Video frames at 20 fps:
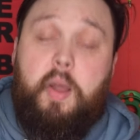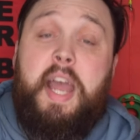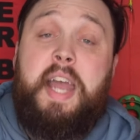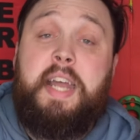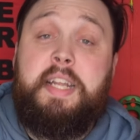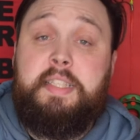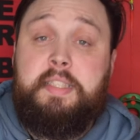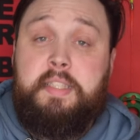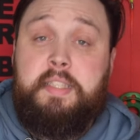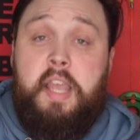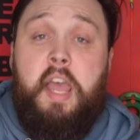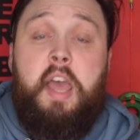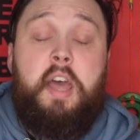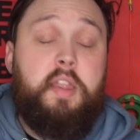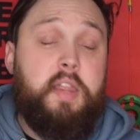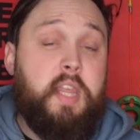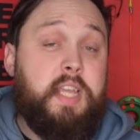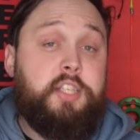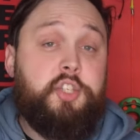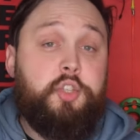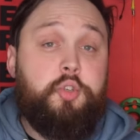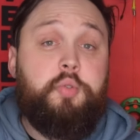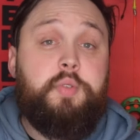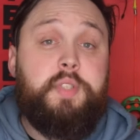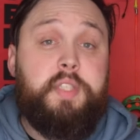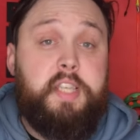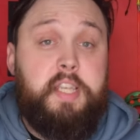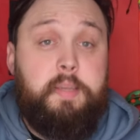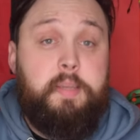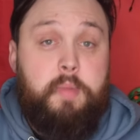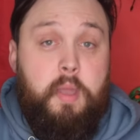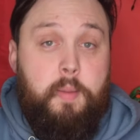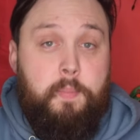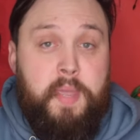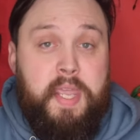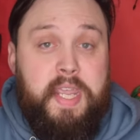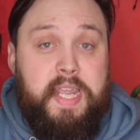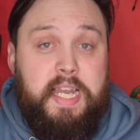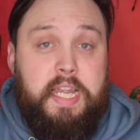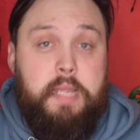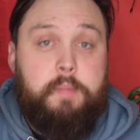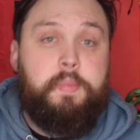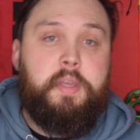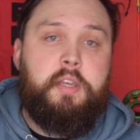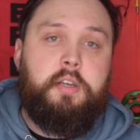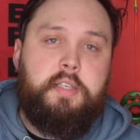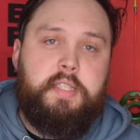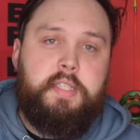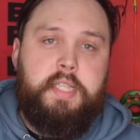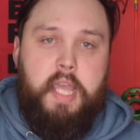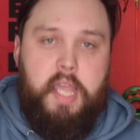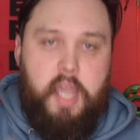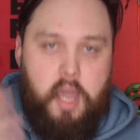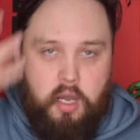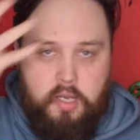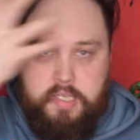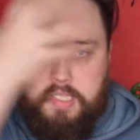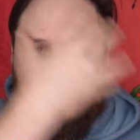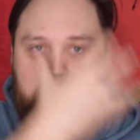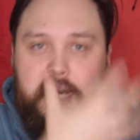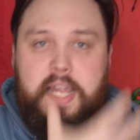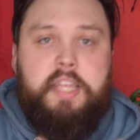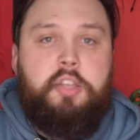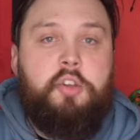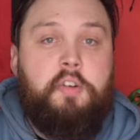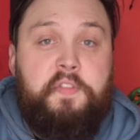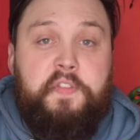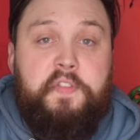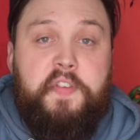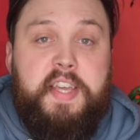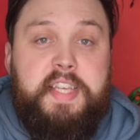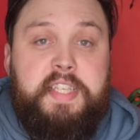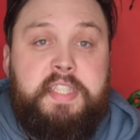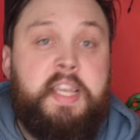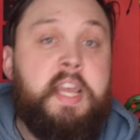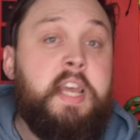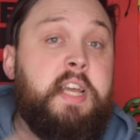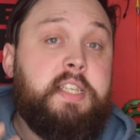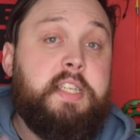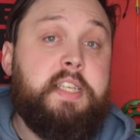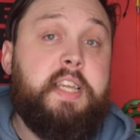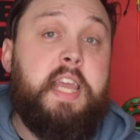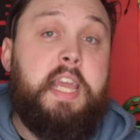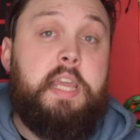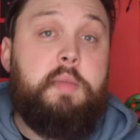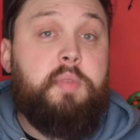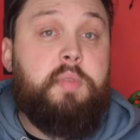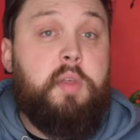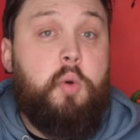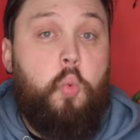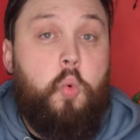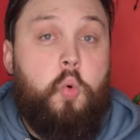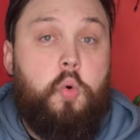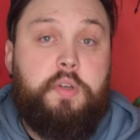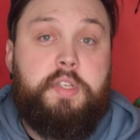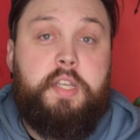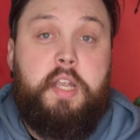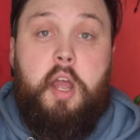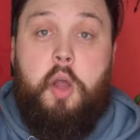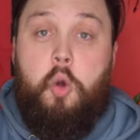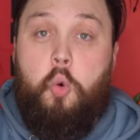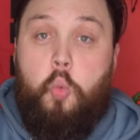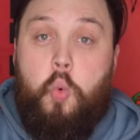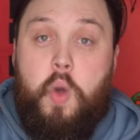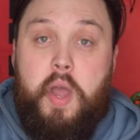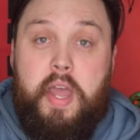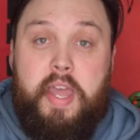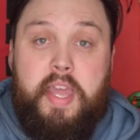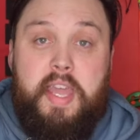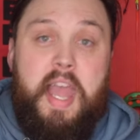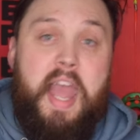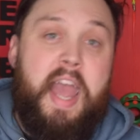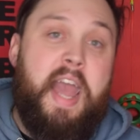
and they do seem appealing because they isolate your face to keep the water away,